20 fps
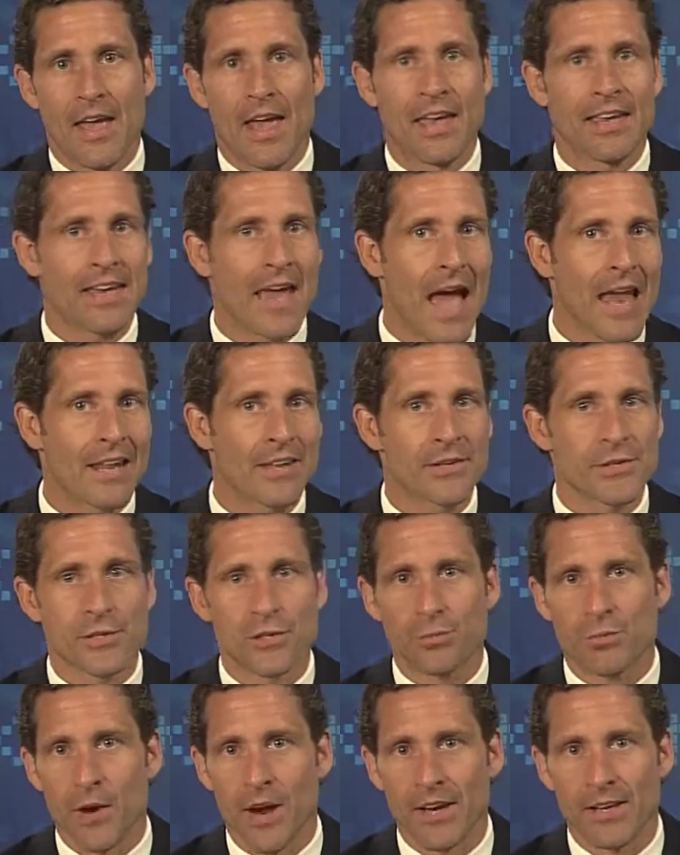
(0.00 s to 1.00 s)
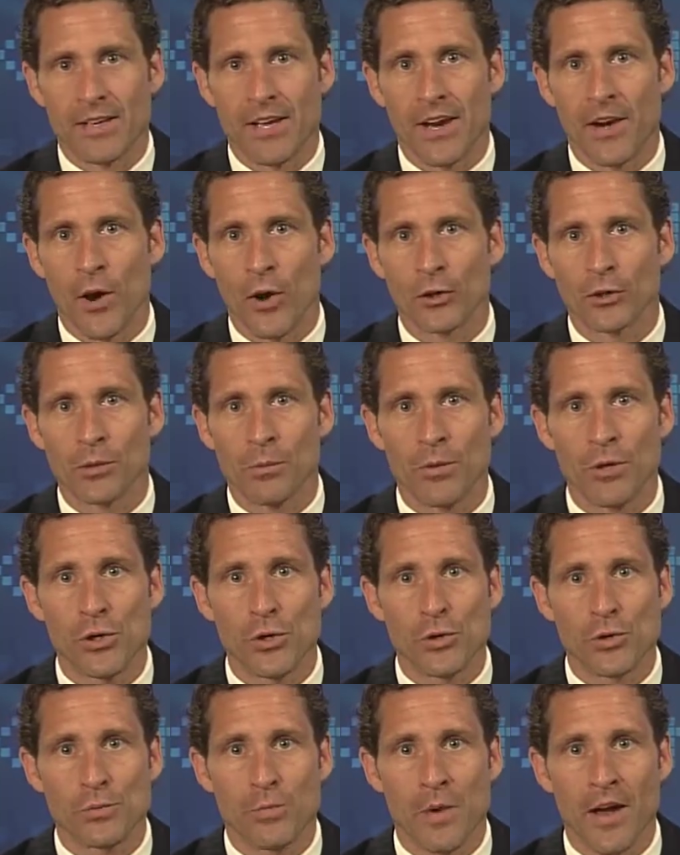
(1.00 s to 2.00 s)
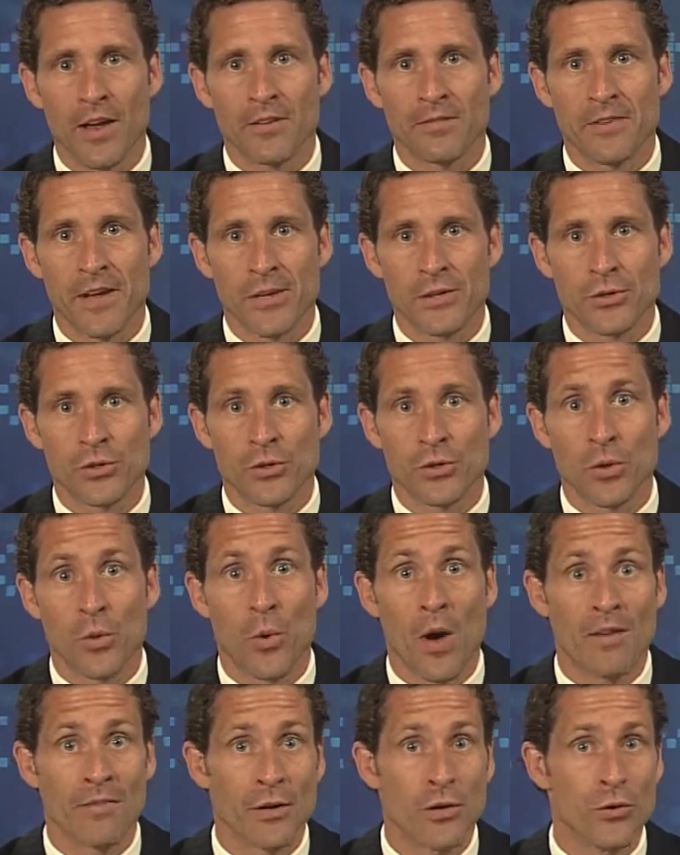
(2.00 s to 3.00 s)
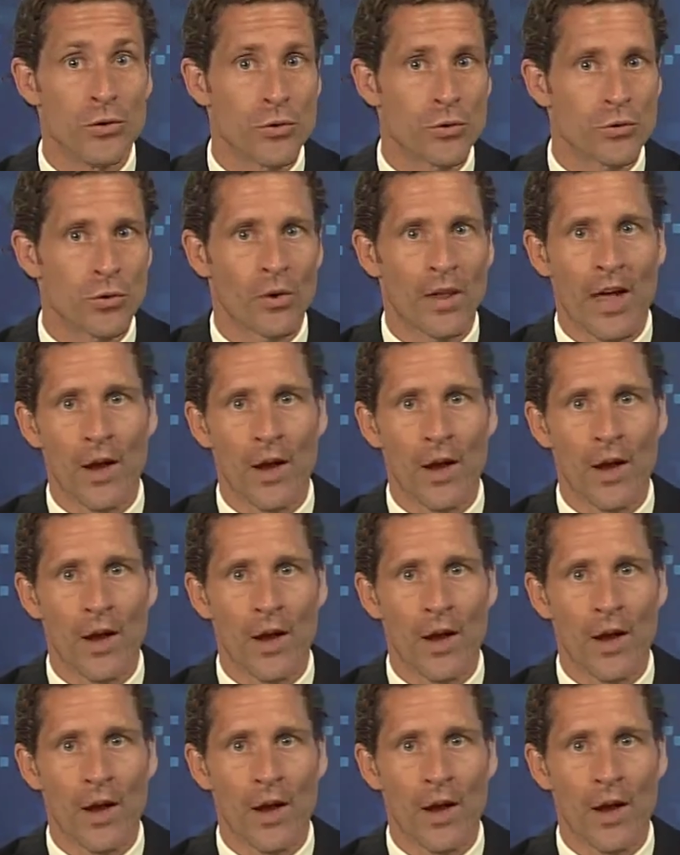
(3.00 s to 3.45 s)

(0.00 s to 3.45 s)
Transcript: A calendar spread can also be used by investors who have a neutral